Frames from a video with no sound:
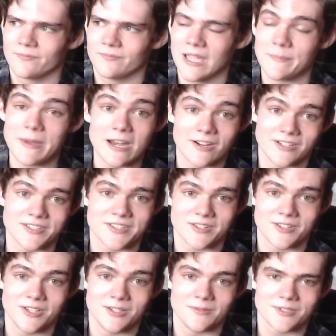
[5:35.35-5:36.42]
My parents
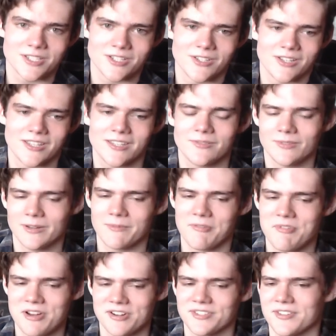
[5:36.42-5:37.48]
aren't home, so when my
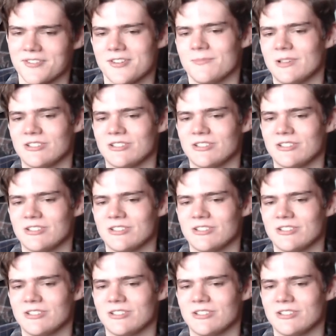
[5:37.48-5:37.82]
parents aren't home,